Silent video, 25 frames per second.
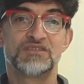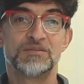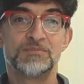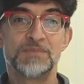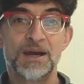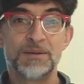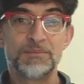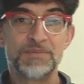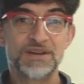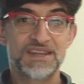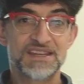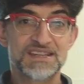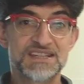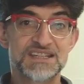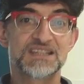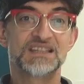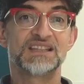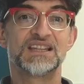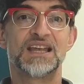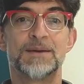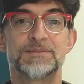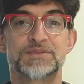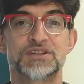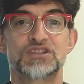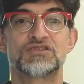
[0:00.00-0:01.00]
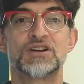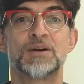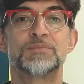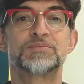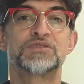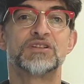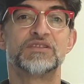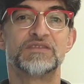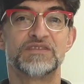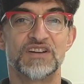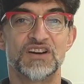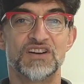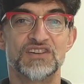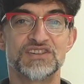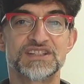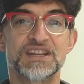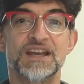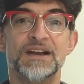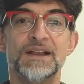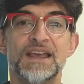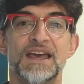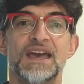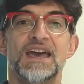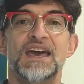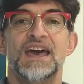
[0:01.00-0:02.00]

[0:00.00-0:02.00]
Remember, this is Len's Cryptoverse.